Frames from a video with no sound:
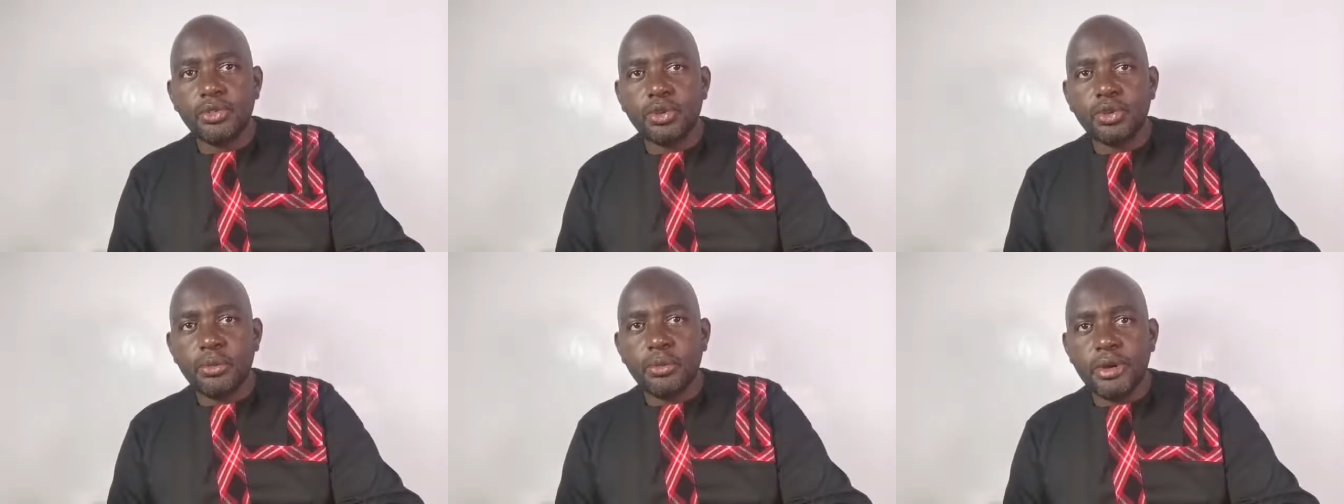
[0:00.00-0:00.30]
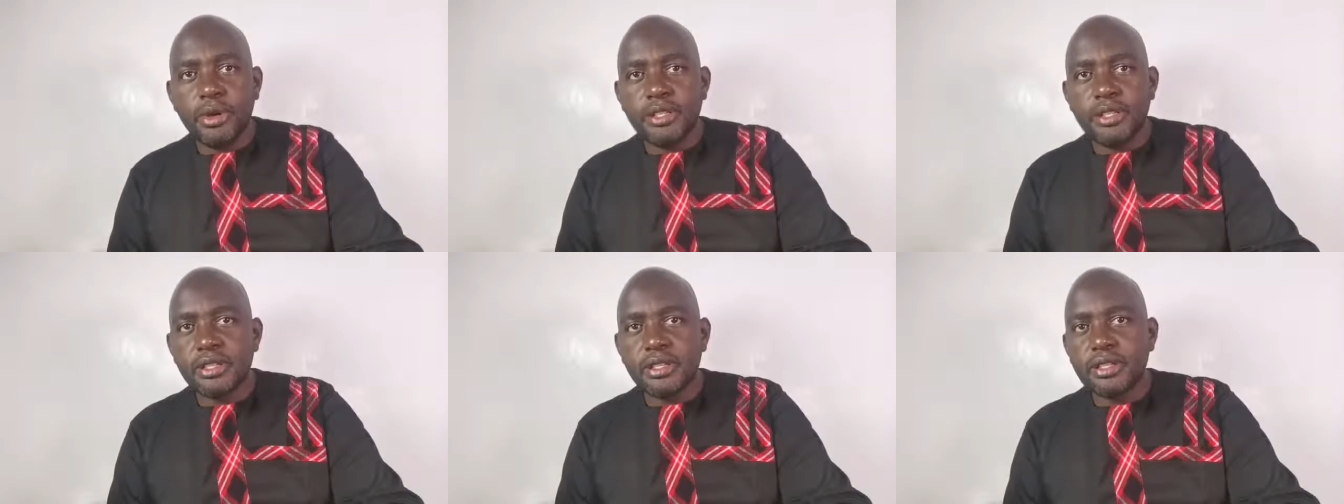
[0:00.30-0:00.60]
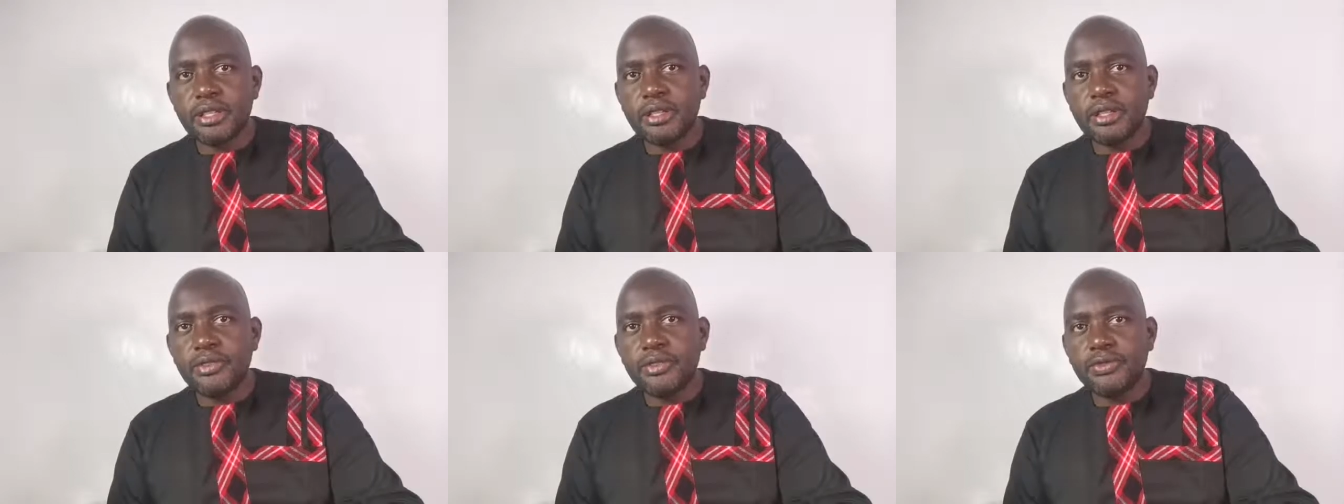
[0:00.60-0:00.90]

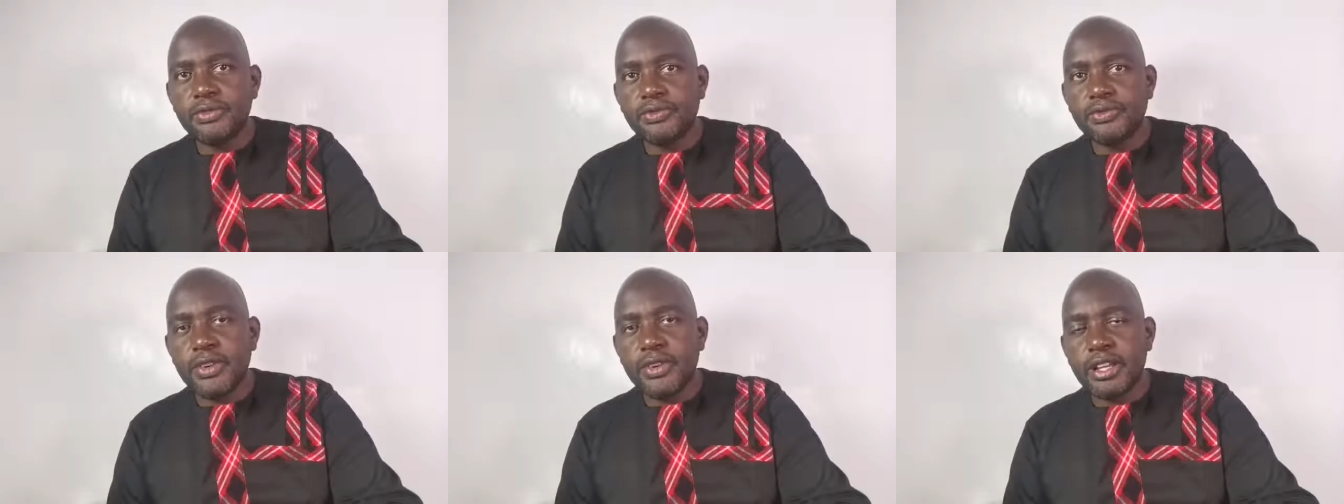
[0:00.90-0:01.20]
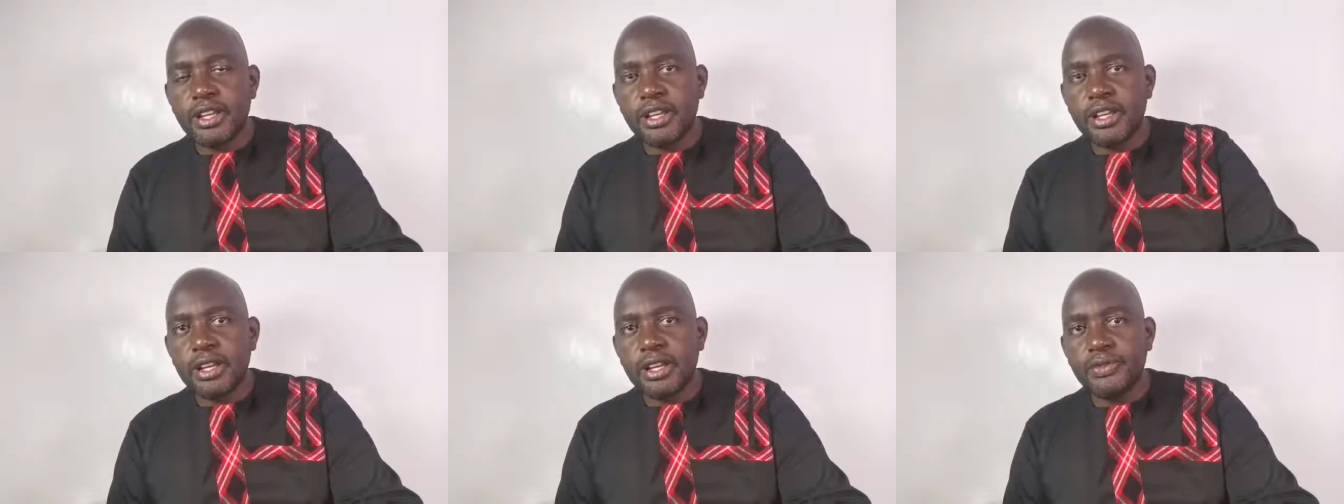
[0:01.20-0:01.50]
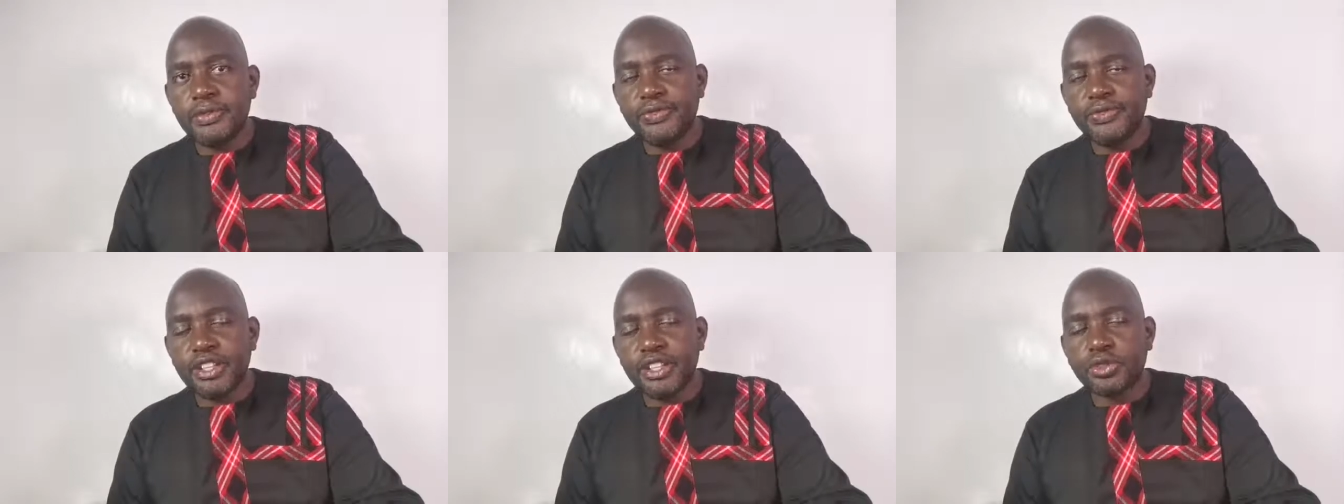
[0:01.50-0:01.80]
commence 1
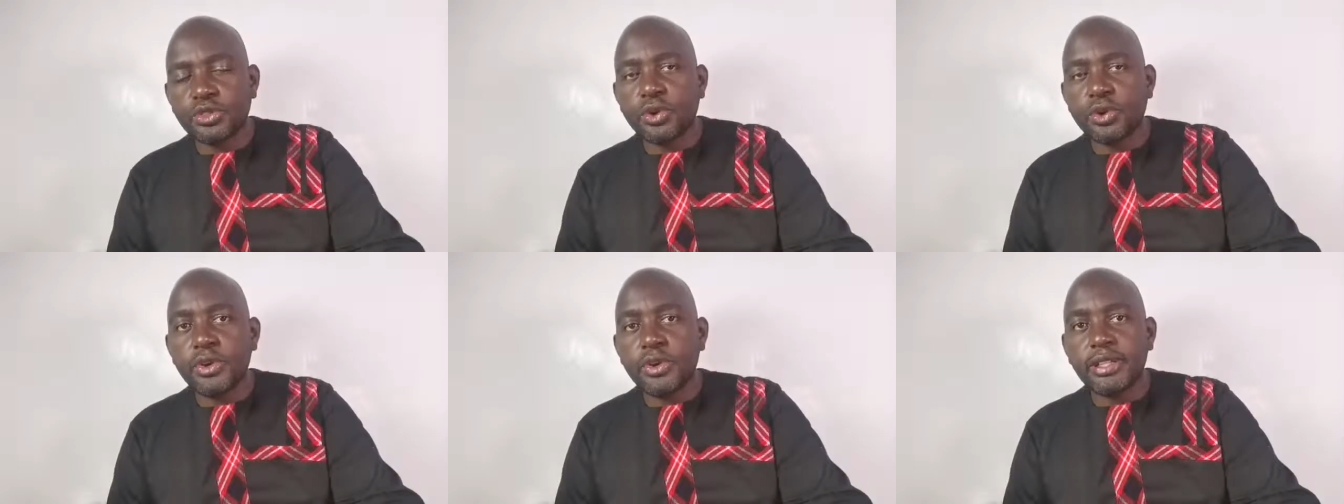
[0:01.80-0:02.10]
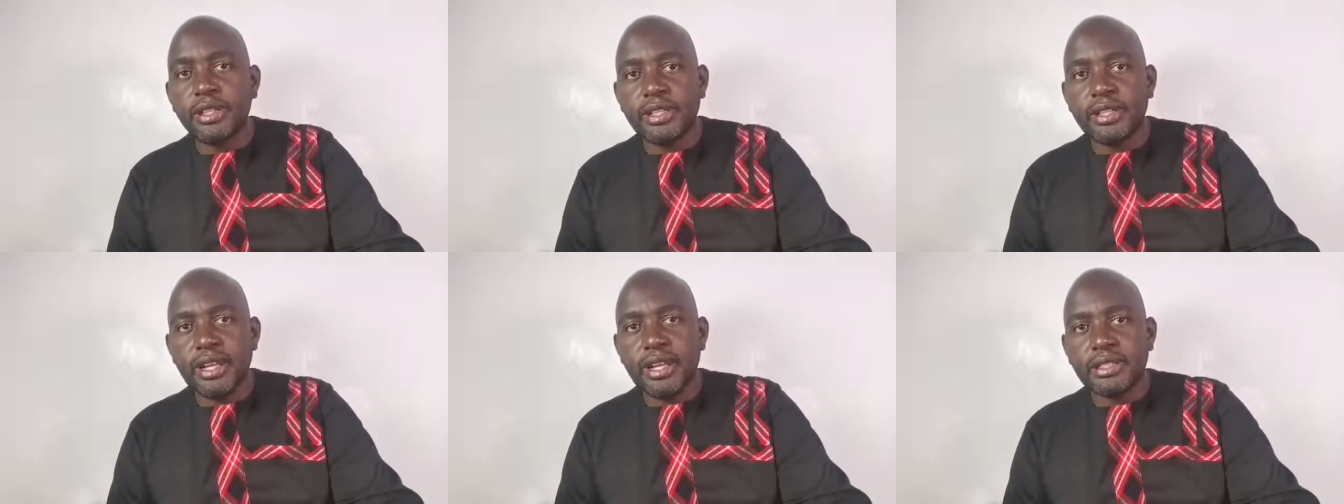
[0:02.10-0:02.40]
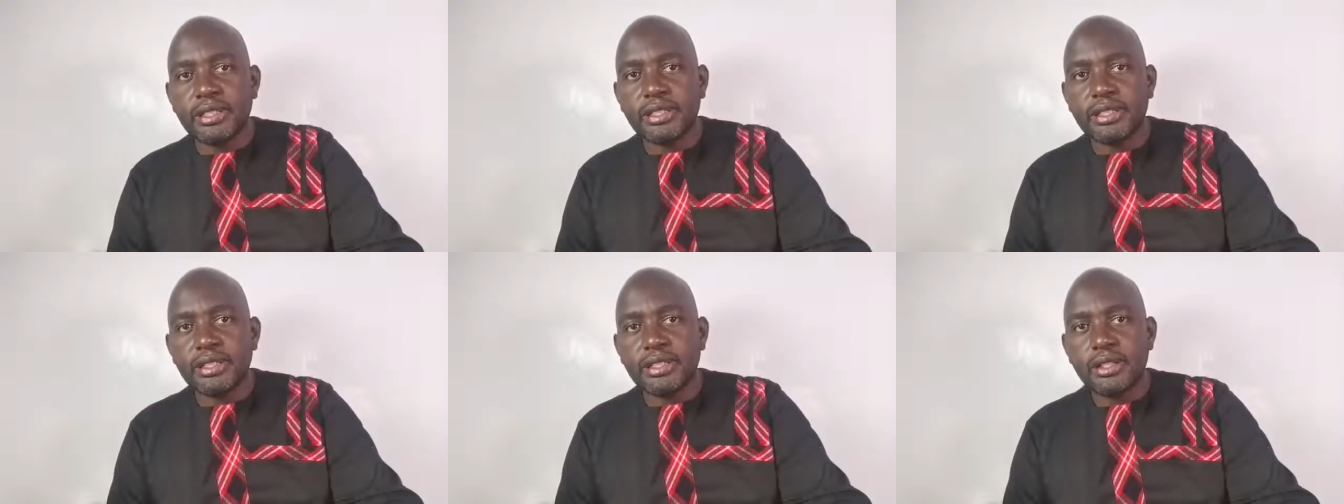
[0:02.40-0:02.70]

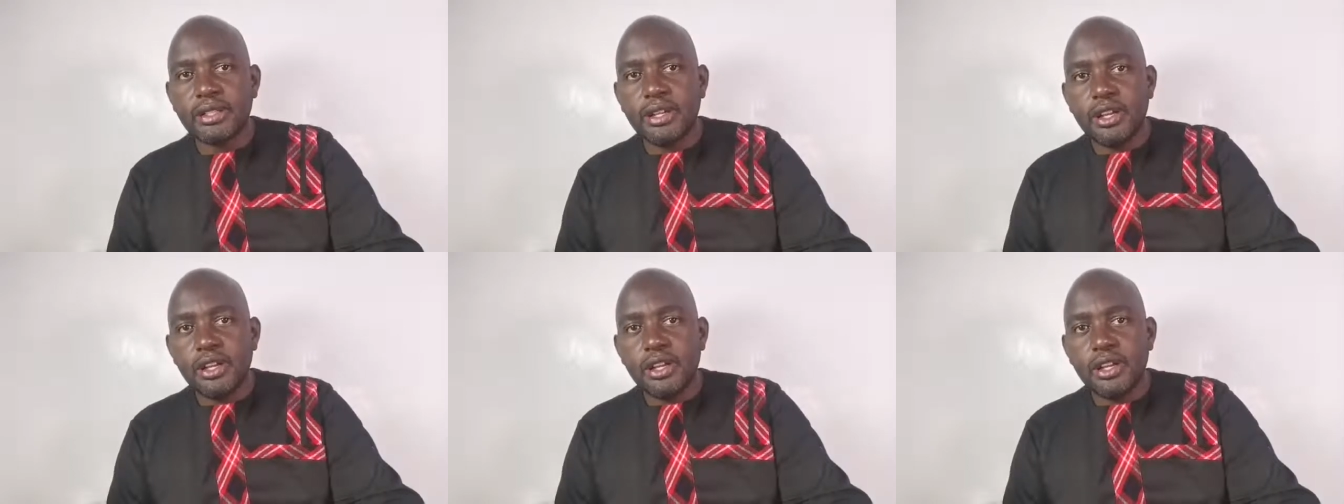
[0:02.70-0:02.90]
Corinthians.